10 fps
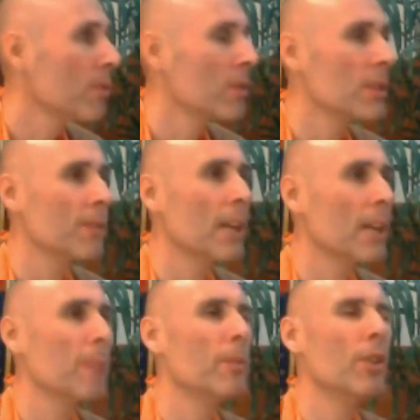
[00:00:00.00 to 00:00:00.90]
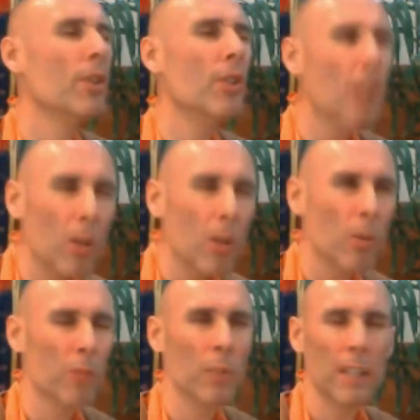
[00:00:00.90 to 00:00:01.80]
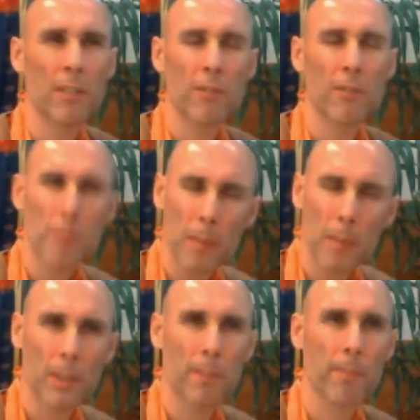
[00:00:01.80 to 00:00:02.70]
due course of time, no one will even remember.